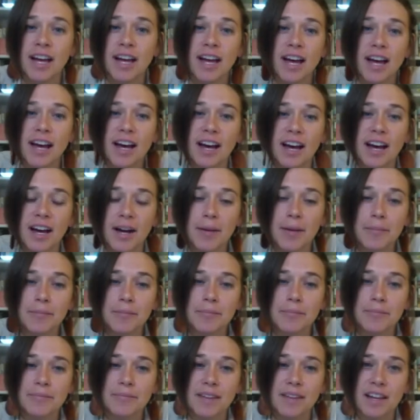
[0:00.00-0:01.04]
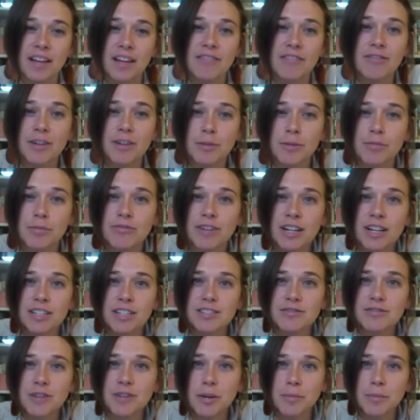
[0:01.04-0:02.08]
a verb phrase
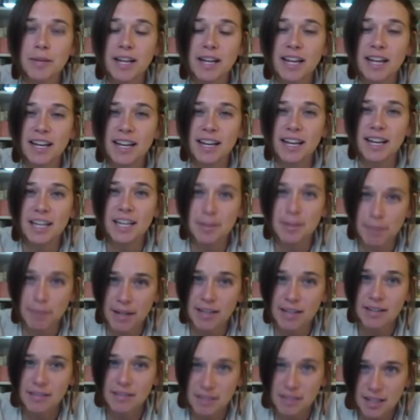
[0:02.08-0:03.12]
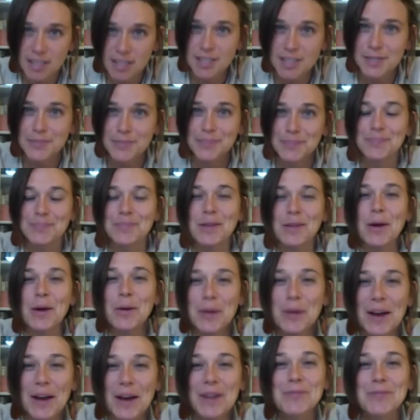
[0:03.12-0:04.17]
from an independent clause.
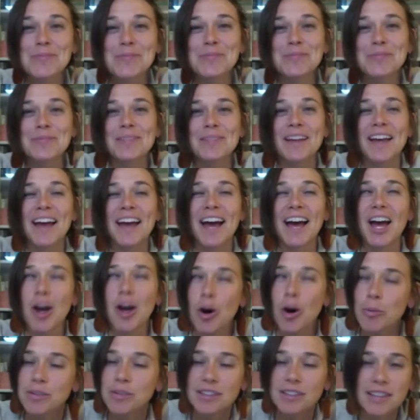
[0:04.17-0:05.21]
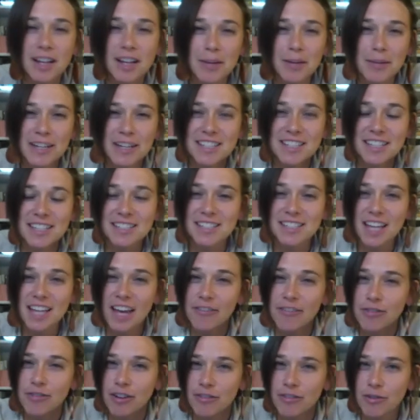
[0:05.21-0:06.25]
Okay, I hope that all makes sense.
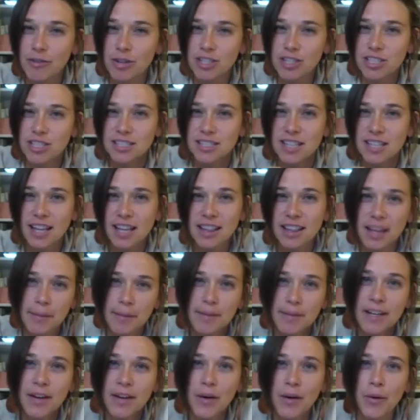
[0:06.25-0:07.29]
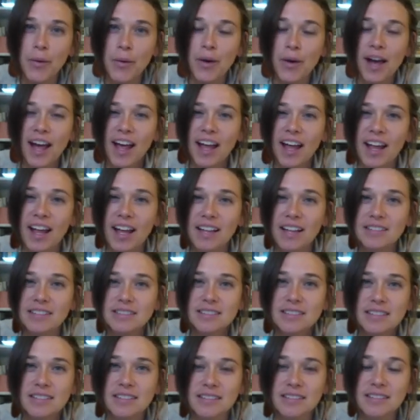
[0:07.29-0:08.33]
If you have questions, let me know, and
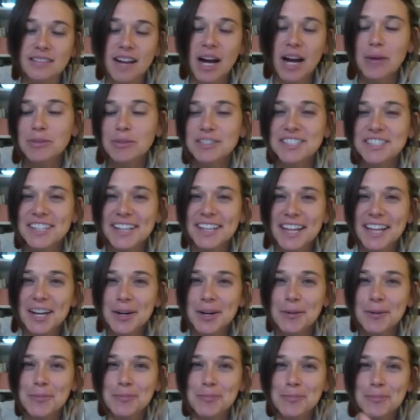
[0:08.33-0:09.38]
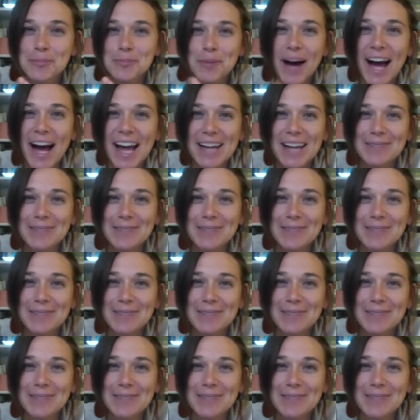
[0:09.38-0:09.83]
I will see you later. Bye.